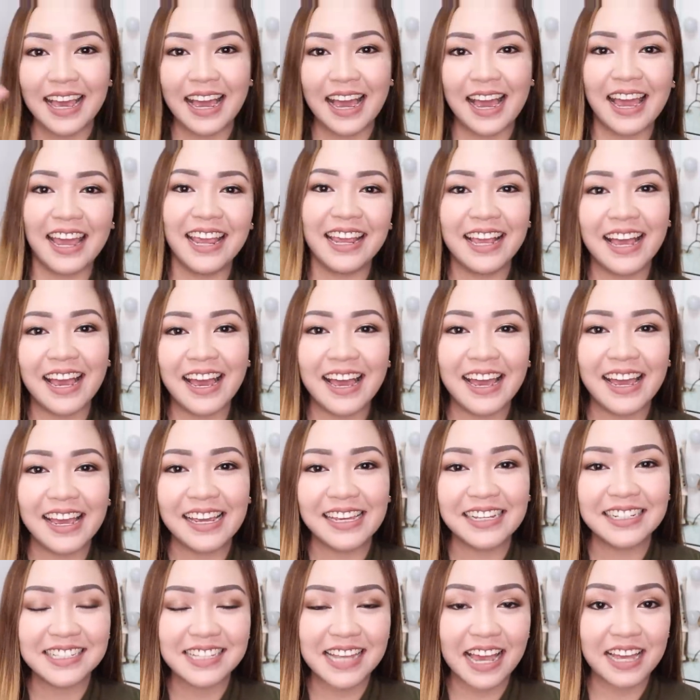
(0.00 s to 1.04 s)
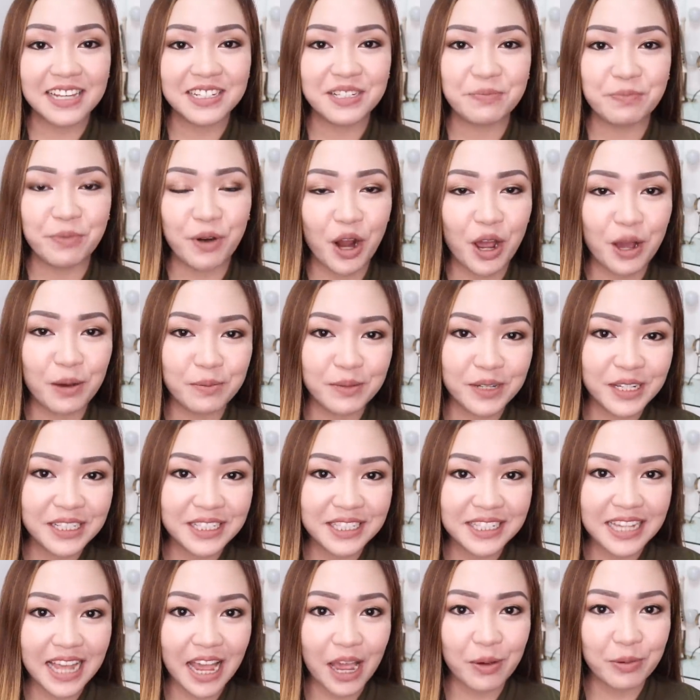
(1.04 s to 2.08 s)
Hi guys! As
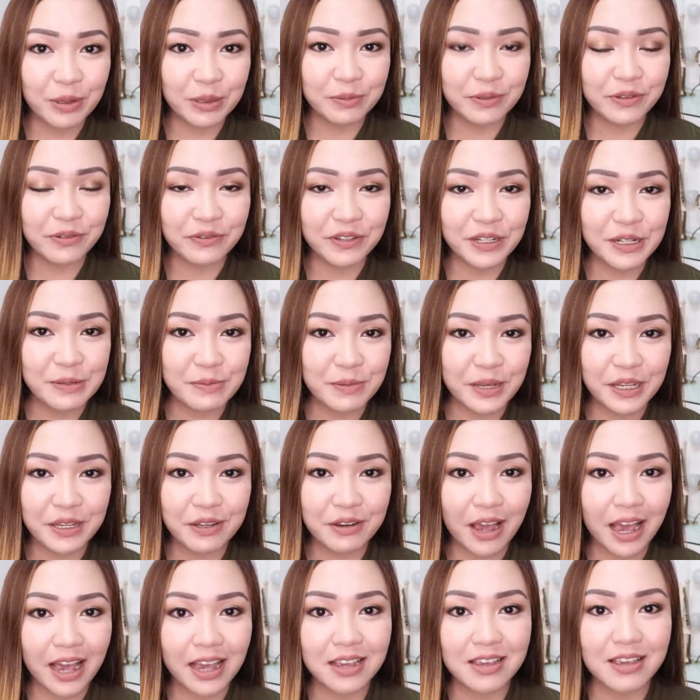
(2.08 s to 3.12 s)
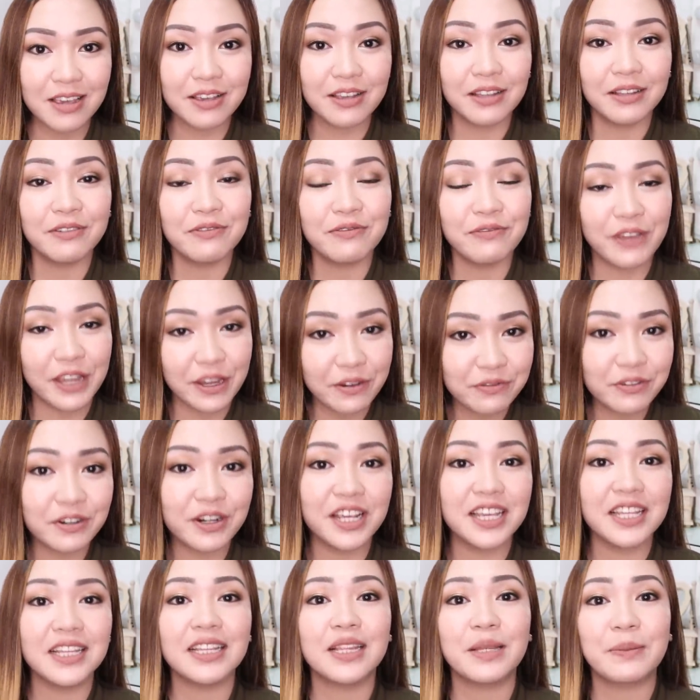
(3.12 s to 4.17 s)
promised, I will be filming yung aking
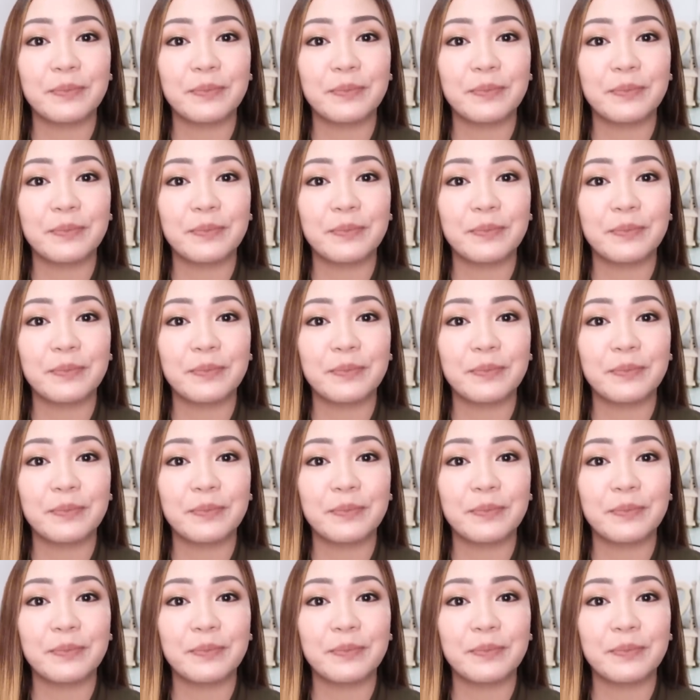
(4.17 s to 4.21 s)
favorite